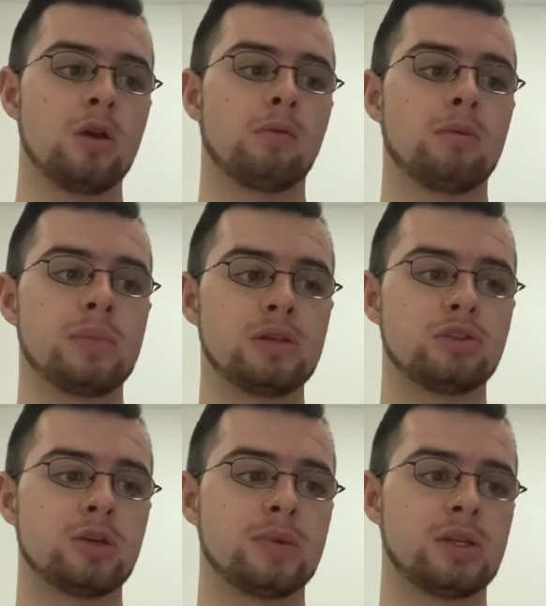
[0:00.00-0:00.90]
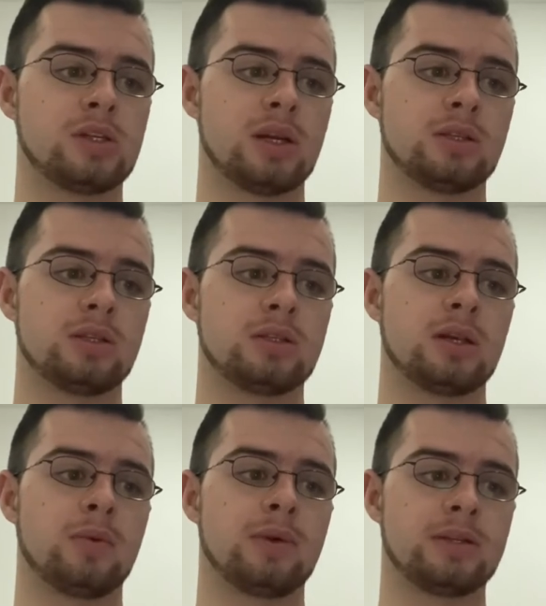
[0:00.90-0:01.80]
We missed too many chances
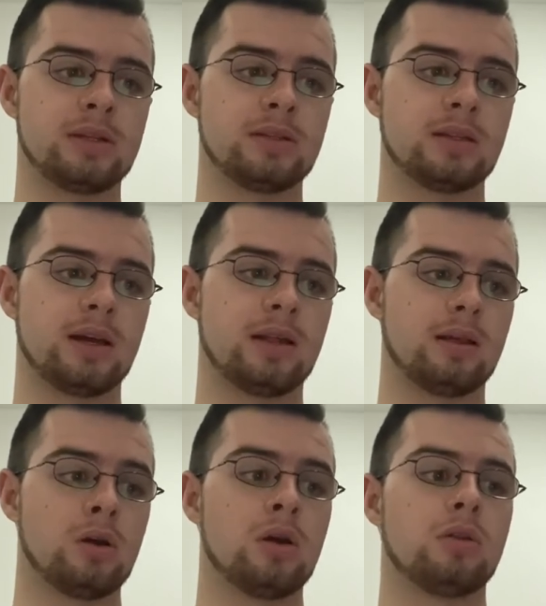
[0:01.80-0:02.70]
and we didn't take them.